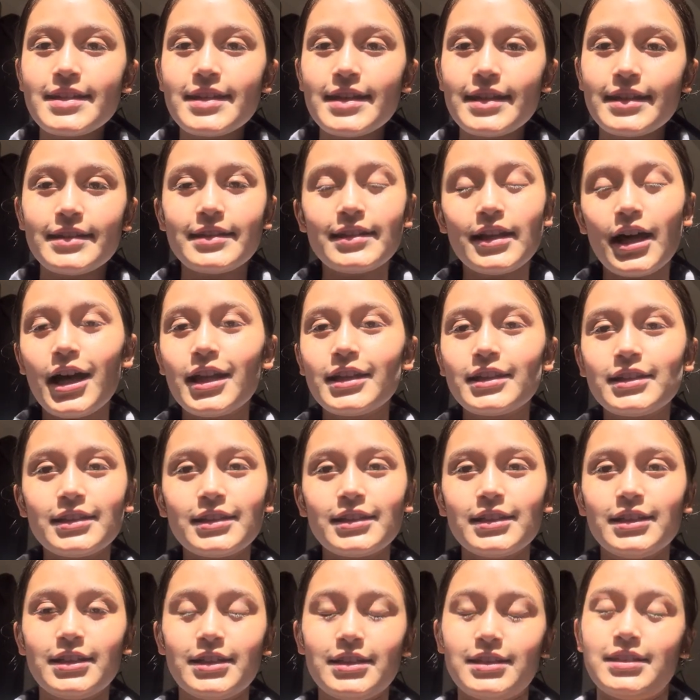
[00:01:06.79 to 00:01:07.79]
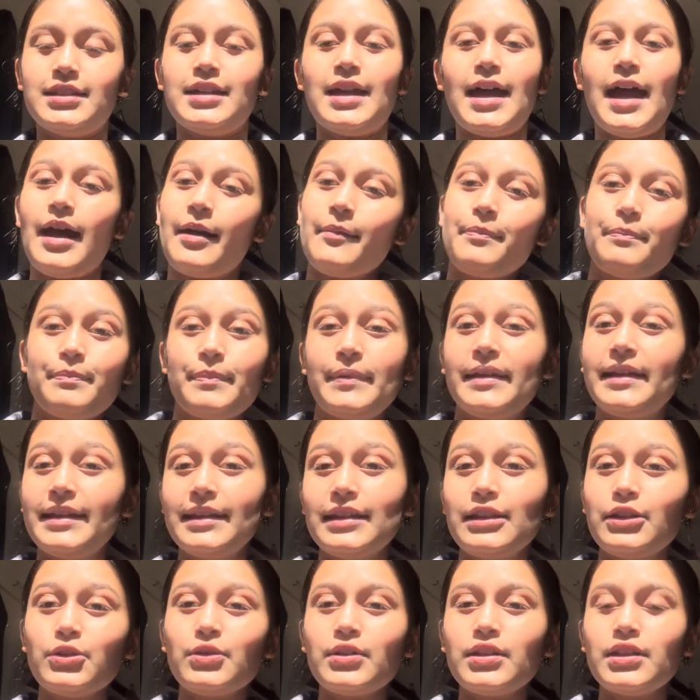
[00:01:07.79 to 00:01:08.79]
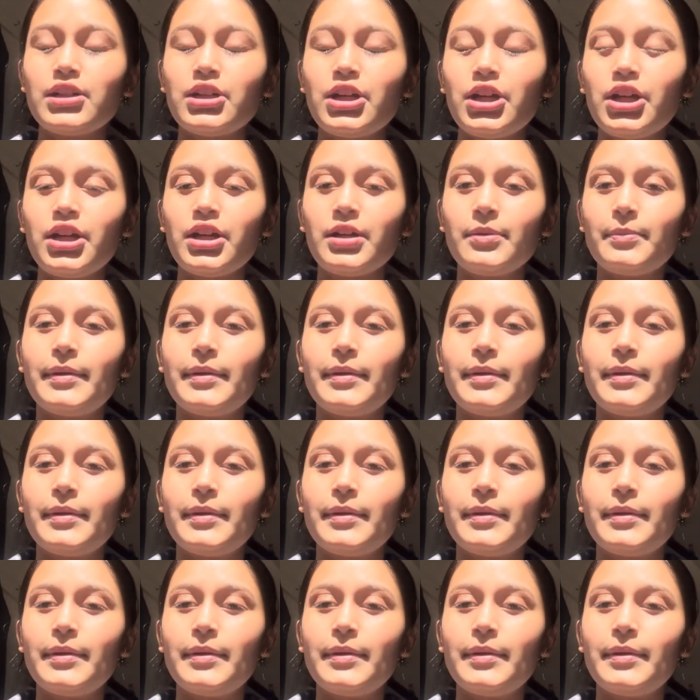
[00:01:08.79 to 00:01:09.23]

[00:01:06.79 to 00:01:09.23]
It's not a happy new year,